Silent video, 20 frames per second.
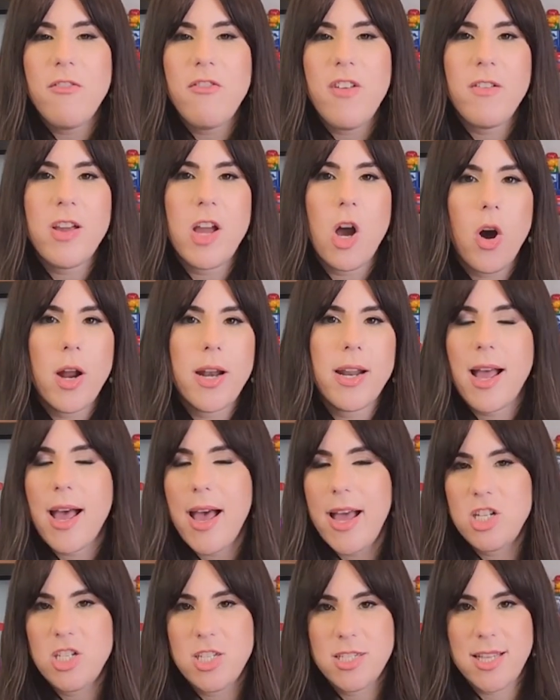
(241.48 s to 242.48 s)
on a very
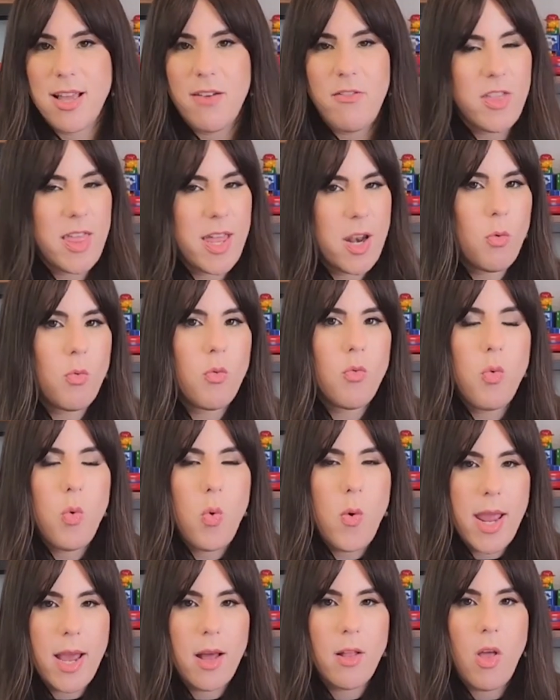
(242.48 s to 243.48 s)
unconscious level, they don't
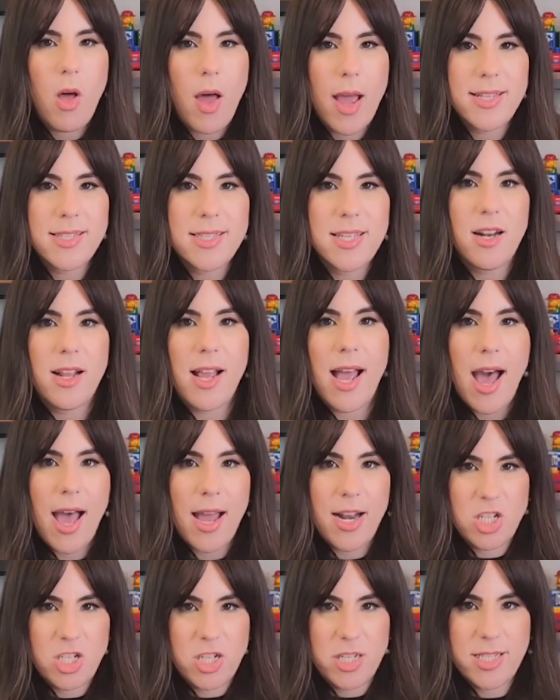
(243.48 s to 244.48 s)
realize it
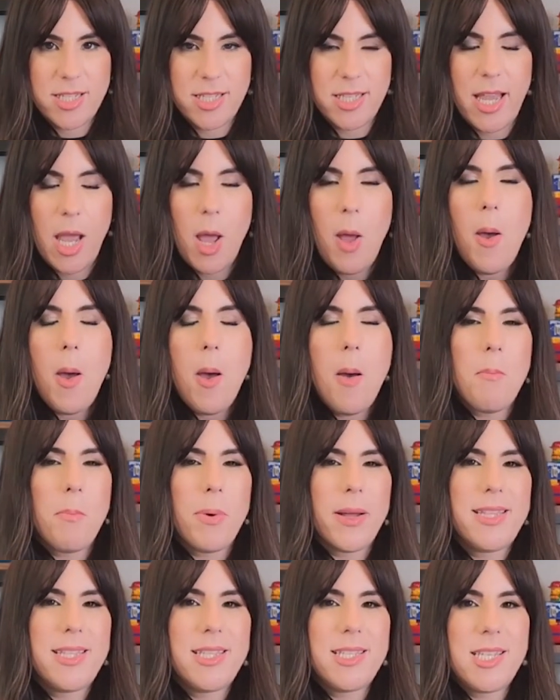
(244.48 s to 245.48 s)
consciously,
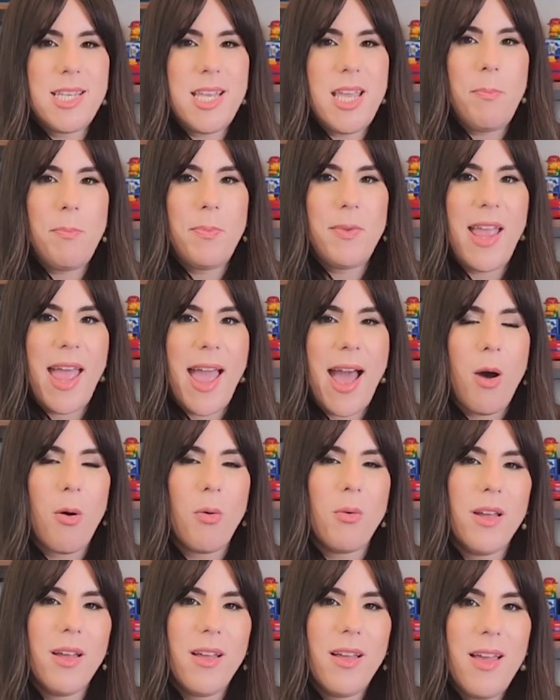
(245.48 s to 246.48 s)
but deep
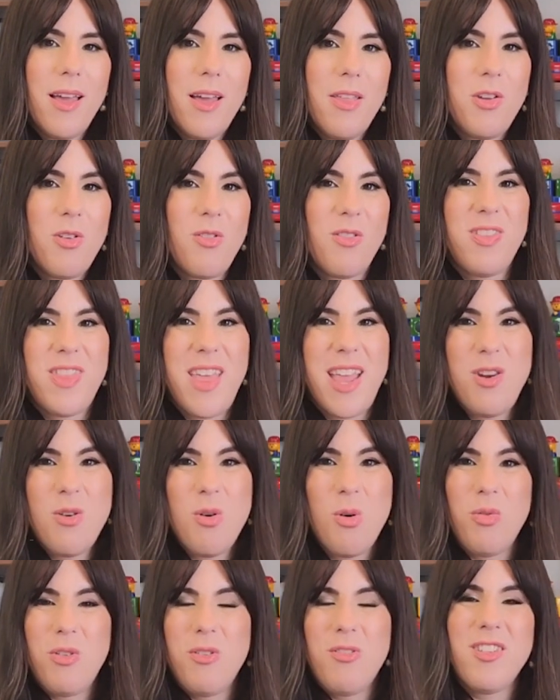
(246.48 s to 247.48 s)
down, they
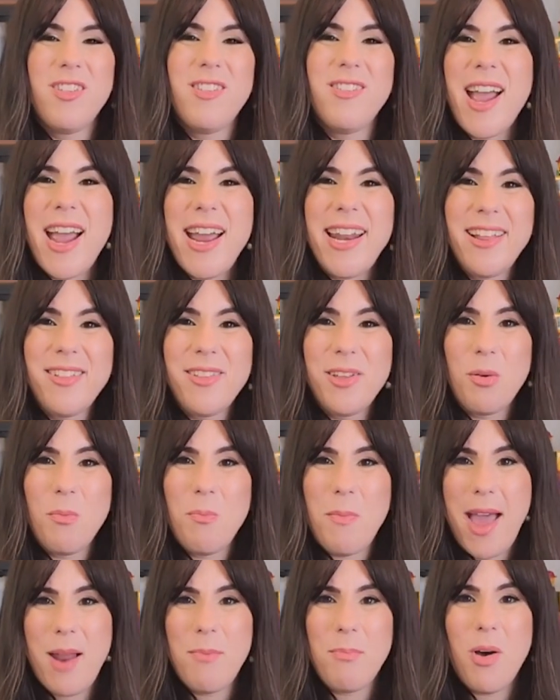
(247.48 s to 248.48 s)
know there's this tiny
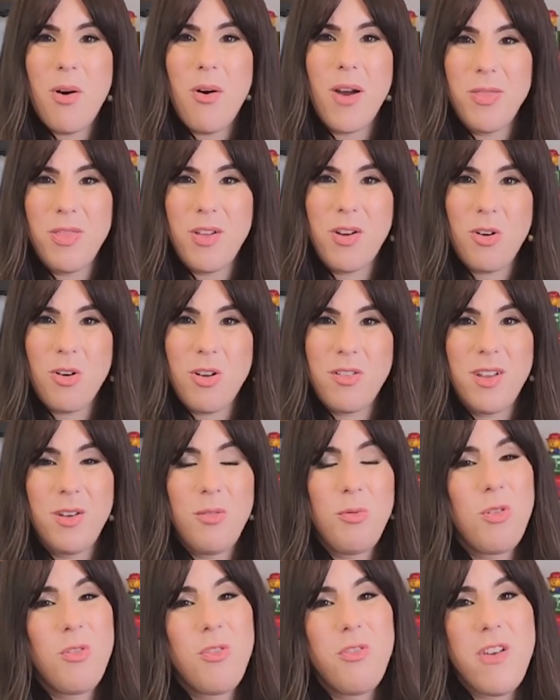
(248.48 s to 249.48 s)
little man behind the
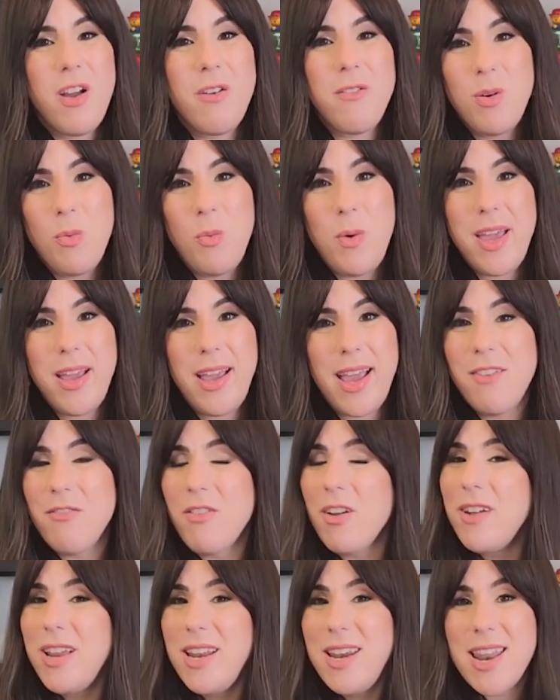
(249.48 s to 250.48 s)
curtain who's very weak
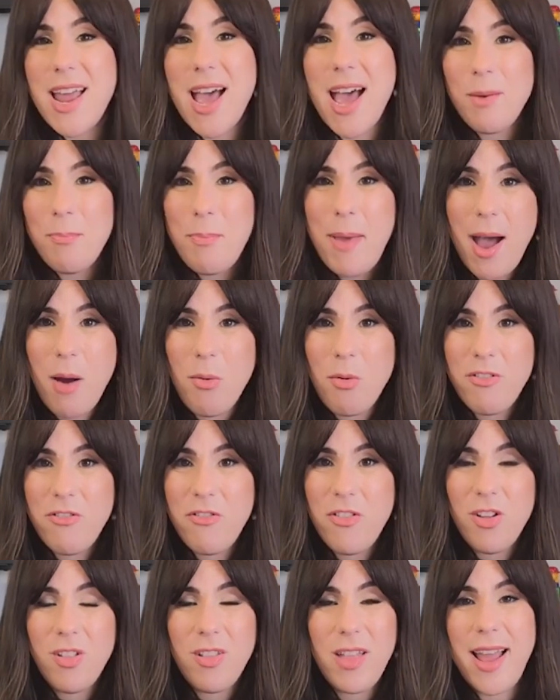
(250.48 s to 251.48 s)
and very not
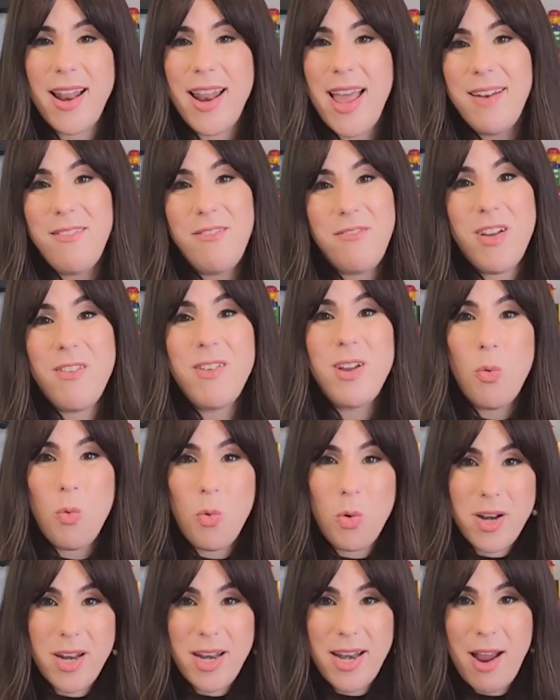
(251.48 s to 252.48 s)
powerful and very
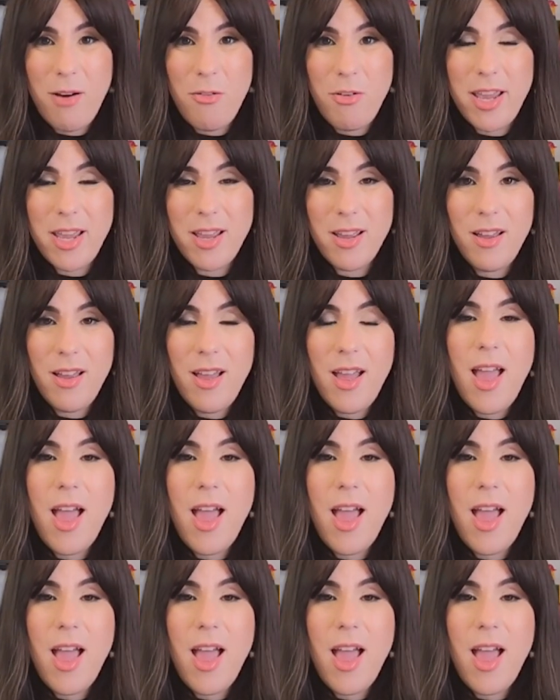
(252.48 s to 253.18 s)
ordinary,